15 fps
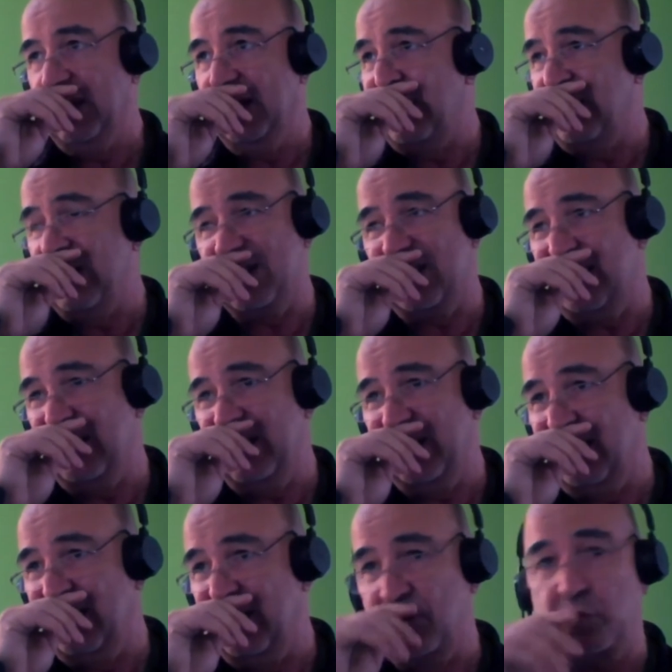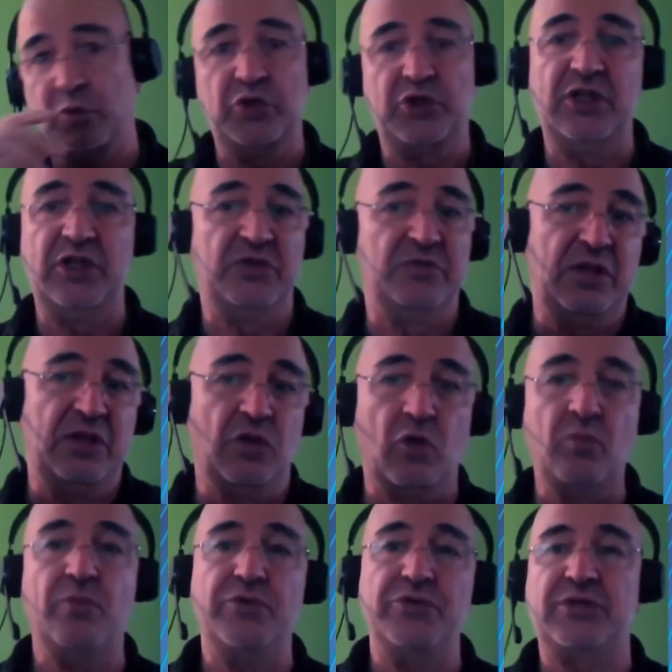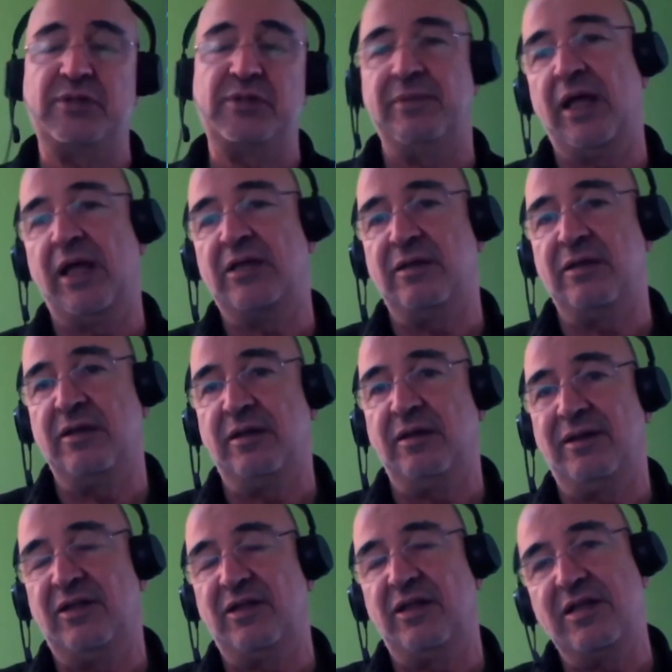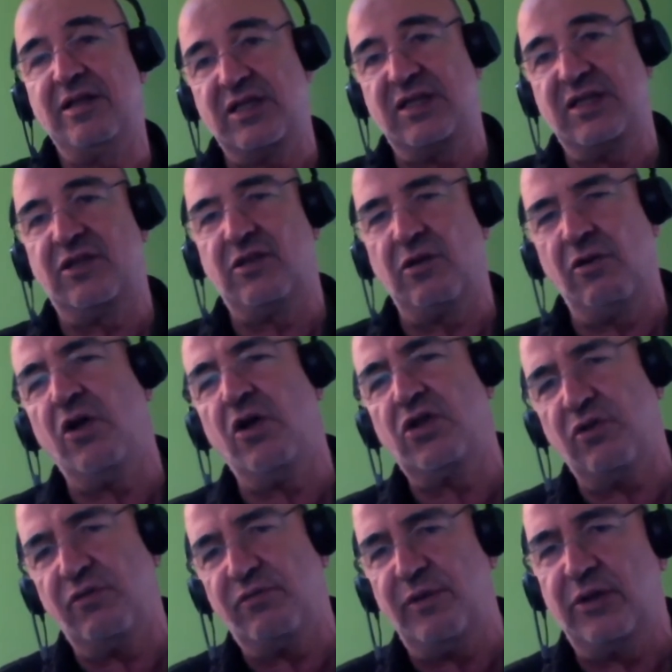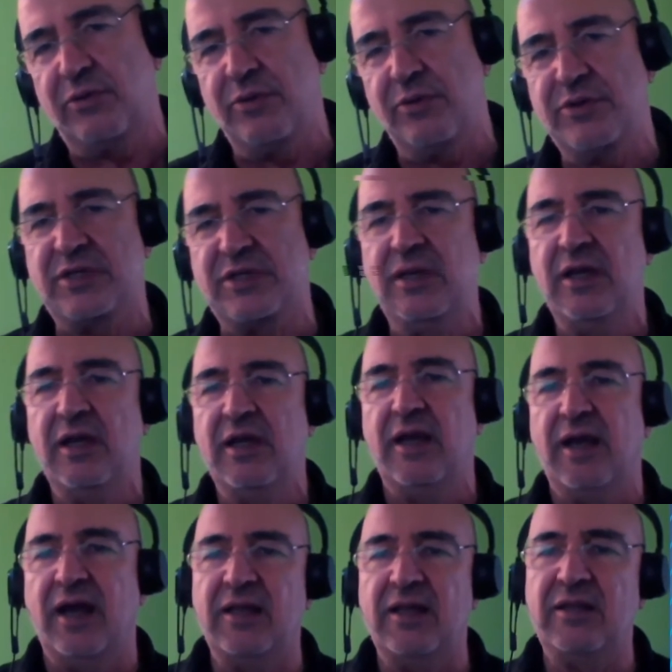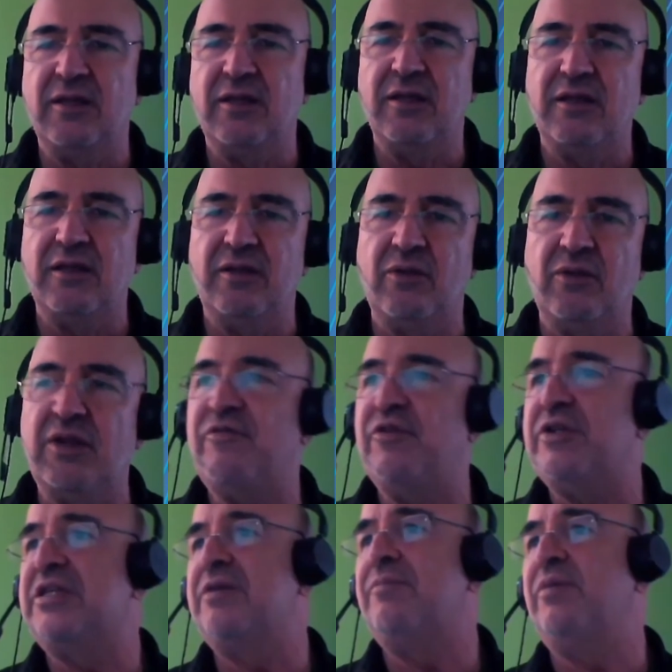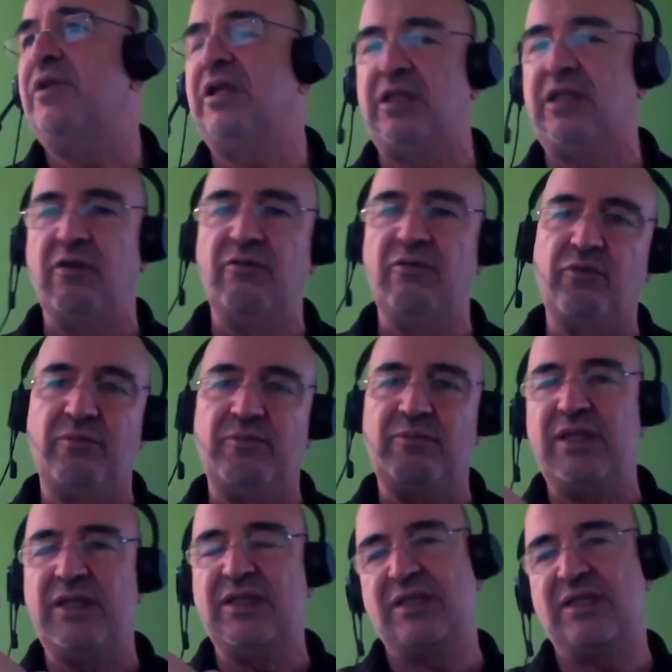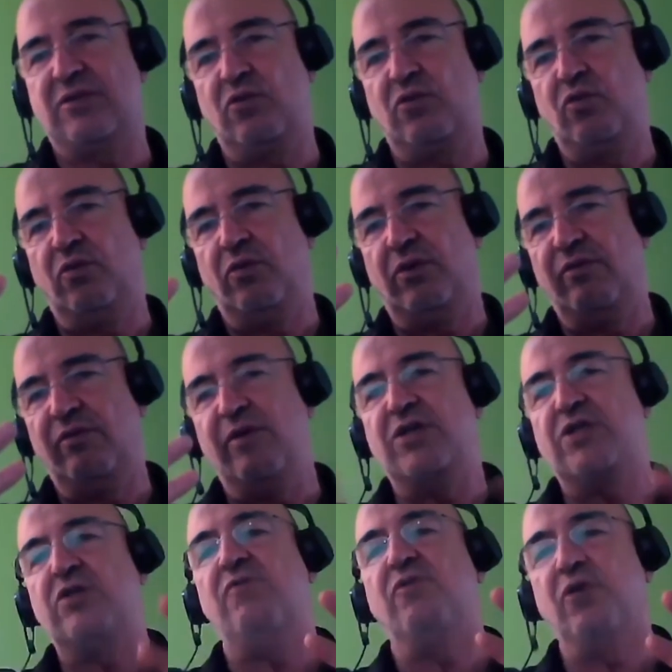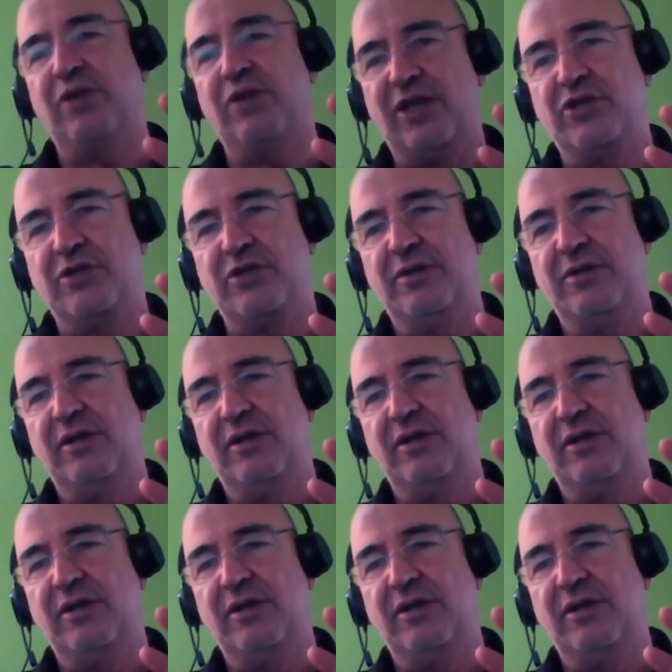This solution is very robust, it necessitates a lot of filters, and the reversibility of needs to reverse the voltage.